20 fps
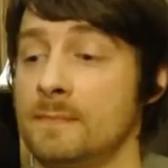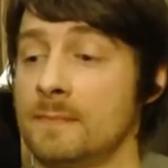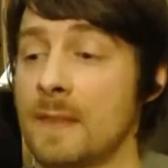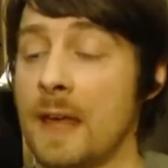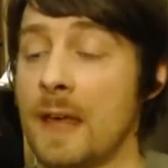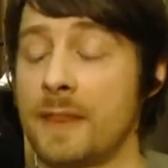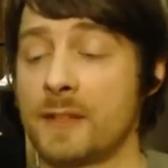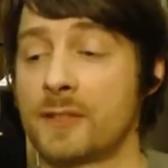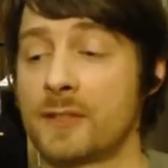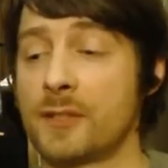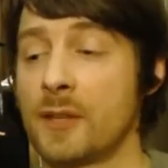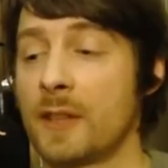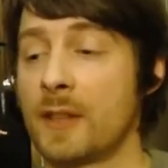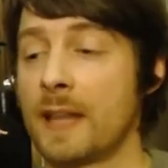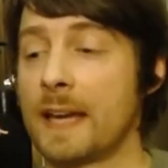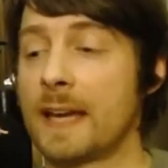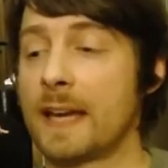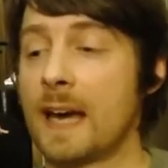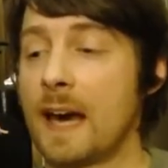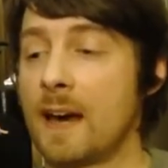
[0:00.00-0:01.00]
There's a
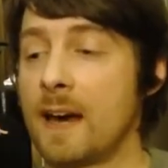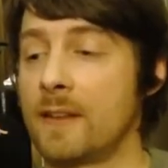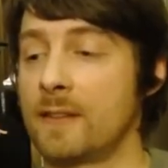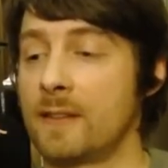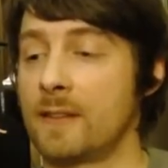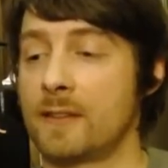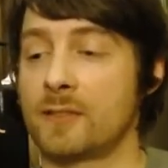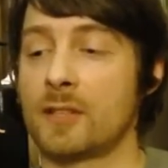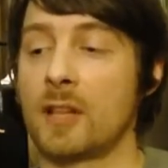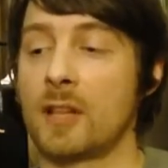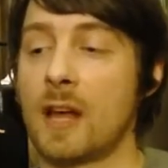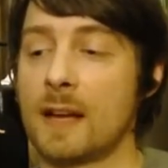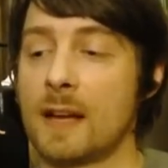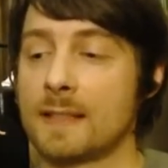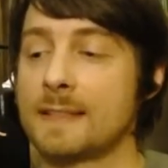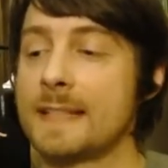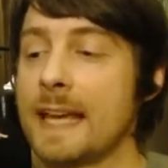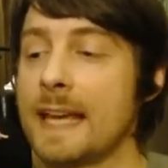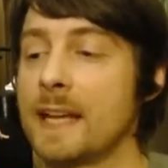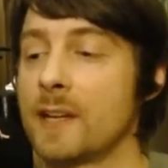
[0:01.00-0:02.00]
lot
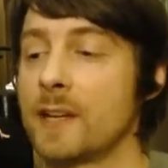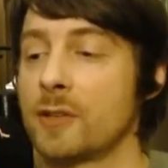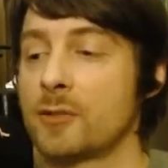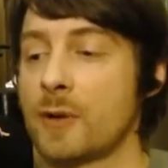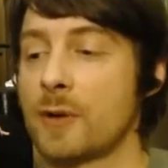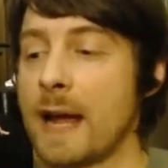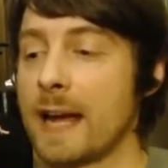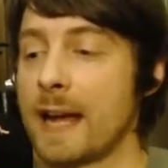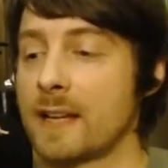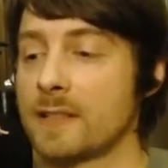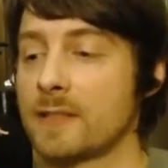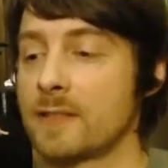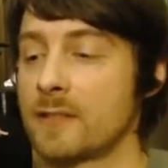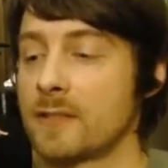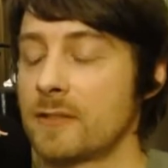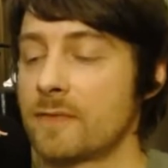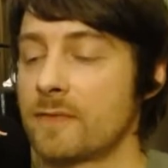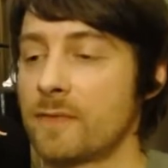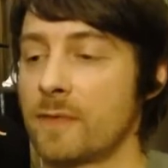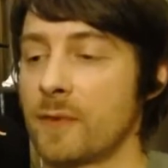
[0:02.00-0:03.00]
of standout
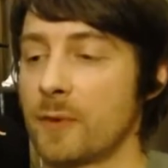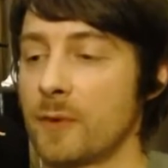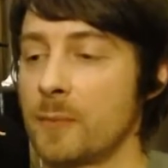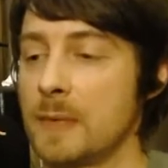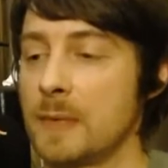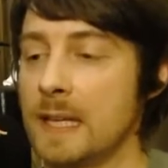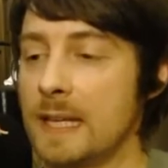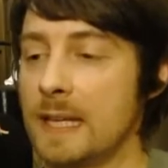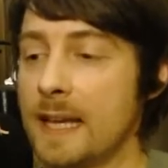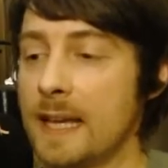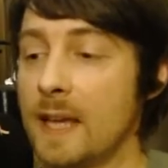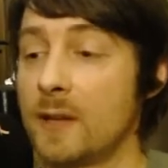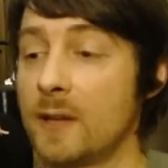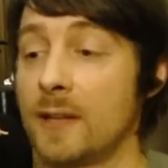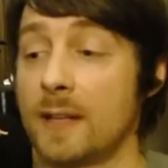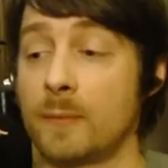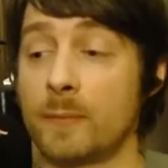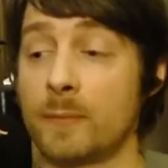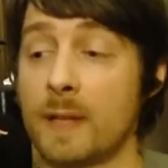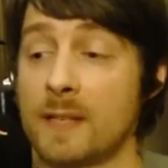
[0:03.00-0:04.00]
tracks for me, and
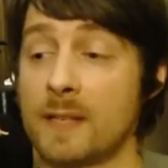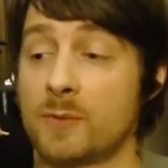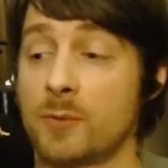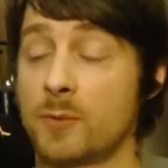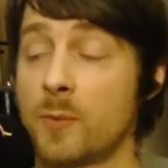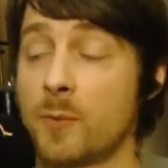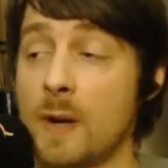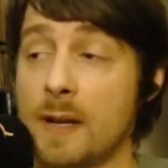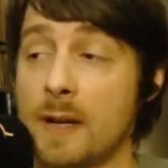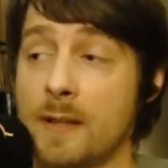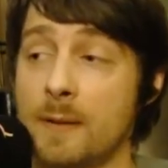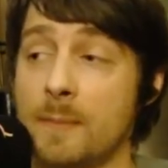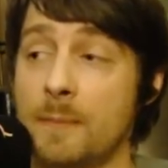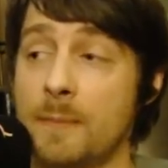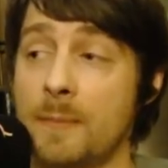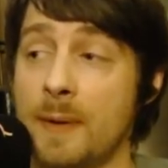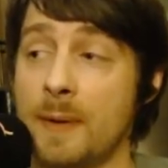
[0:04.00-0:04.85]
Hidden Place was one of them,